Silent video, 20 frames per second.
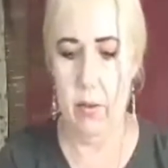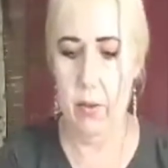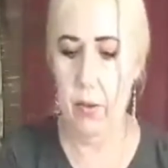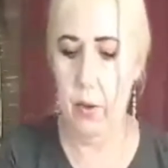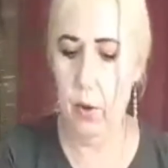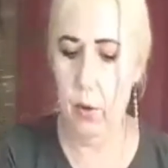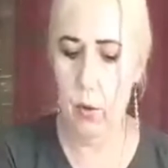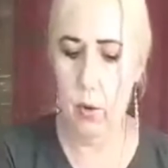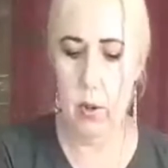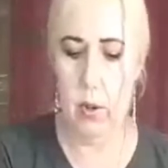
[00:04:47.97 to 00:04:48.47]
If
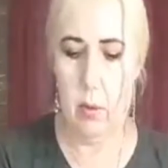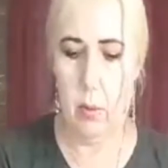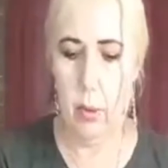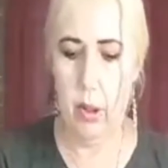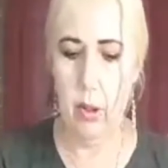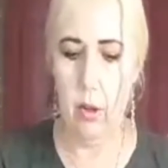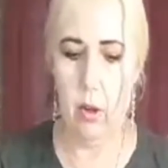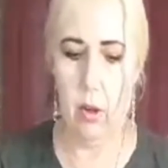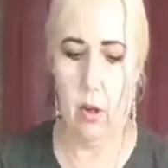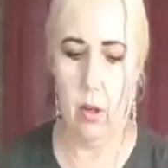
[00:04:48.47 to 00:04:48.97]
you're in a
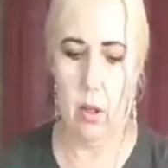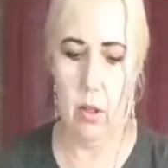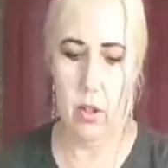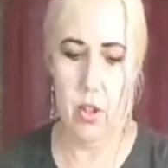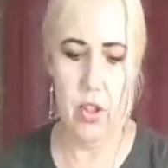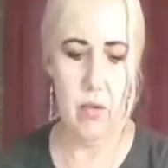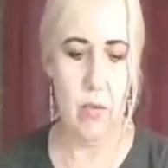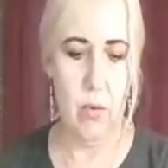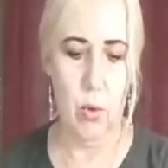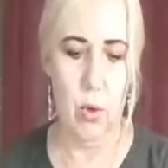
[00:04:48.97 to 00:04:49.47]
big
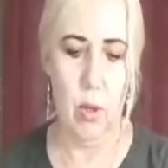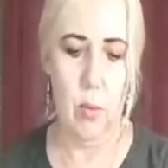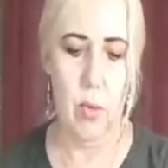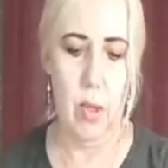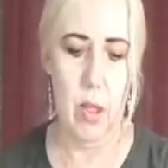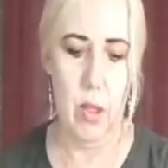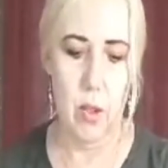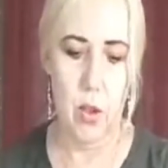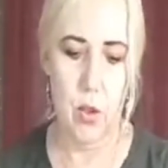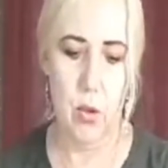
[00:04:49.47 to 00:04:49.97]
rush, 30
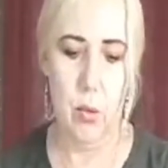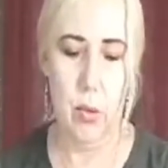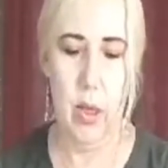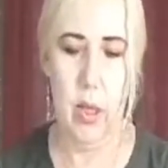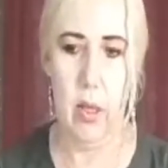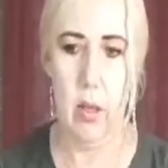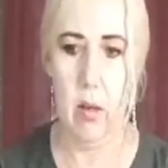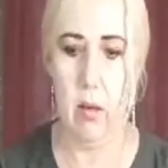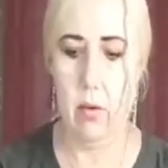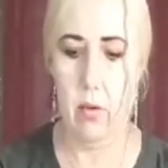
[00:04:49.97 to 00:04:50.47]
minutes should be
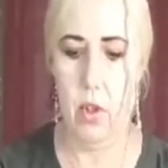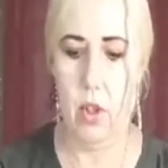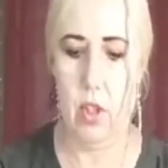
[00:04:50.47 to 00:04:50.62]
enough.